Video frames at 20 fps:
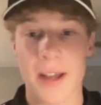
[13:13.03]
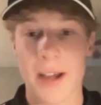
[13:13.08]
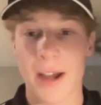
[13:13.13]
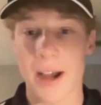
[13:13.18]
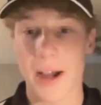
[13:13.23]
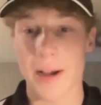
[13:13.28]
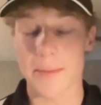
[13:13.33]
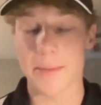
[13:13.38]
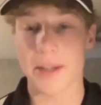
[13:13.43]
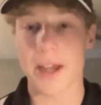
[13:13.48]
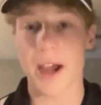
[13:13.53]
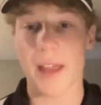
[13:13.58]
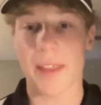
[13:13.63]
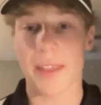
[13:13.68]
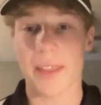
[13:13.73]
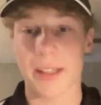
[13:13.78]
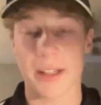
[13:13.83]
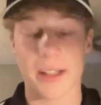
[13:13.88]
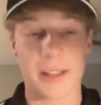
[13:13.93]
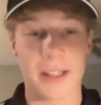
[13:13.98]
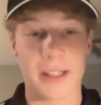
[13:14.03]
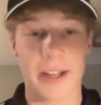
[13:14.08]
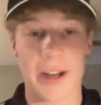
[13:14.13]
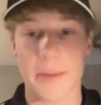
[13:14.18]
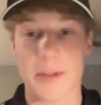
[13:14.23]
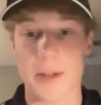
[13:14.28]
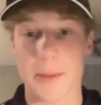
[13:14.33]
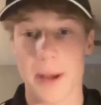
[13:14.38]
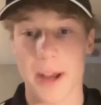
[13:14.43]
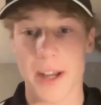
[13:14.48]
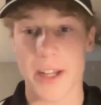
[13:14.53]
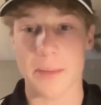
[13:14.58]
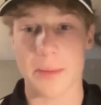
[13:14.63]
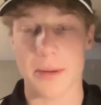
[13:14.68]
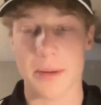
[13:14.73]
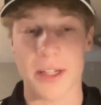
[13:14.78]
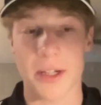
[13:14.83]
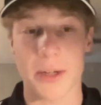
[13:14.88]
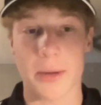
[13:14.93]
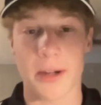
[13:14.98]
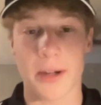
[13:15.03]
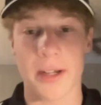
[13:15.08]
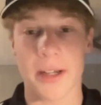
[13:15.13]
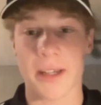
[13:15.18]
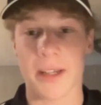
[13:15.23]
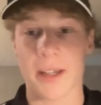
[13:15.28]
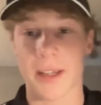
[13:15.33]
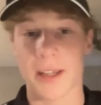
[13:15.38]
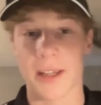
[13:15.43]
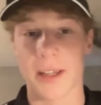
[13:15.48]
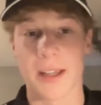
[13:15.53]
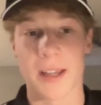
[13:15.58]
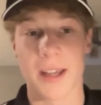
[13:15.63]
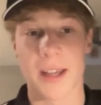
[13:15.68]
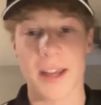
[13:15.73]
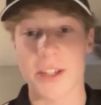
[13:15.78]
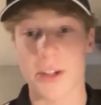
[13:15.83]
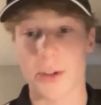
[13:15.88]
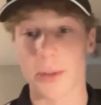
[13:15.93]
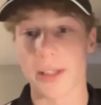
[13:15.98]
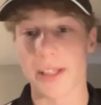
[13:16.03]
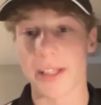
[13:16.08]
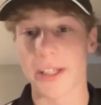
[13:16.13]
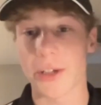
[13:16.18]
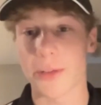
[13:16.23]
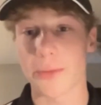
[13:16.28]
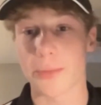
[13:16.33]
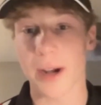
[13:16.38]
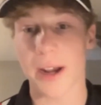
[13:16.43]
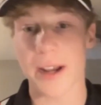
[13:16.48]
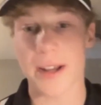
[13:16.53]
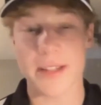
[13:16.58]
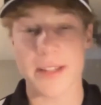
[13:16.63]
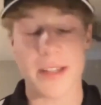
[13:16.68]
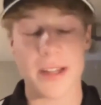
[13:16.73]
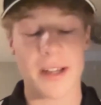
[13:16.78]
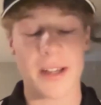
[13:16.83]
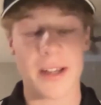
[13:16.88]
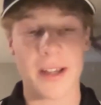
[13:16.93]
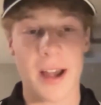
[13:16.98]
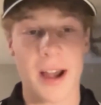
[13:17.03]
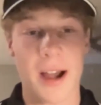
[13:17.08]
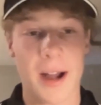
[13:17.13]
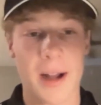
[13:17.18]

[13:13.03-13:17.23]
I think he'll get up to pace pretty quick. He's a really good racer.